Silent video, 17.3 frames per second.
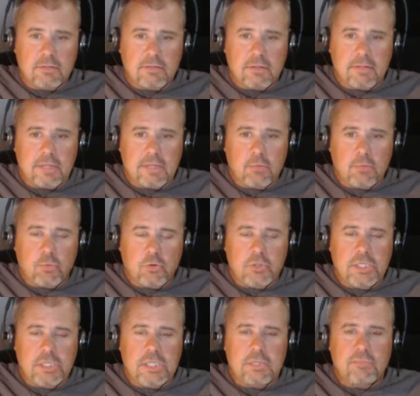that will
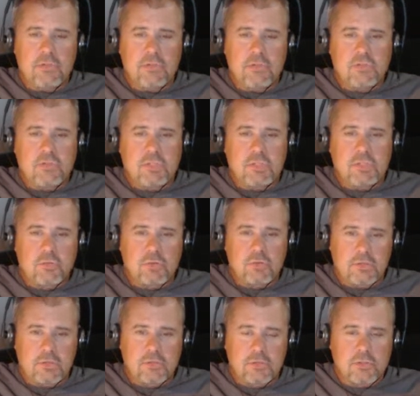lead the fish to these
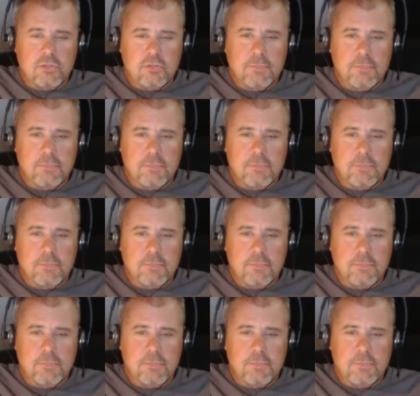structures.